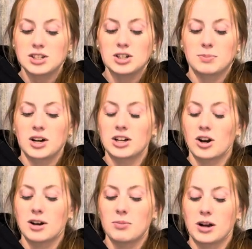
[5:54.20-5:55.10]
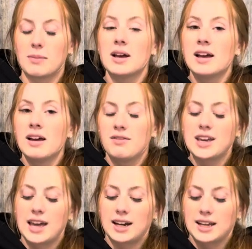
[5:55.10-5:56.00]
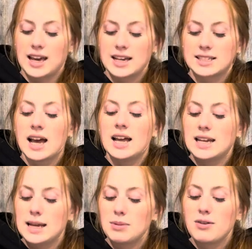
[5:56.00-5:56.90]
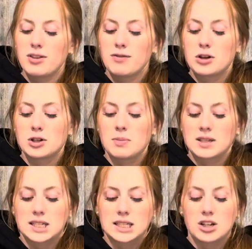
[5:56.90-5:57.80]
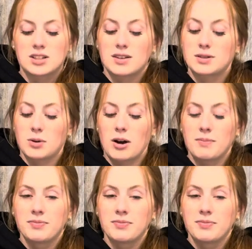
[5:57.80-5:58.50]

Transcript: Book and Art Emporium v. Canada case, namely for the future business leaders of tomorrow.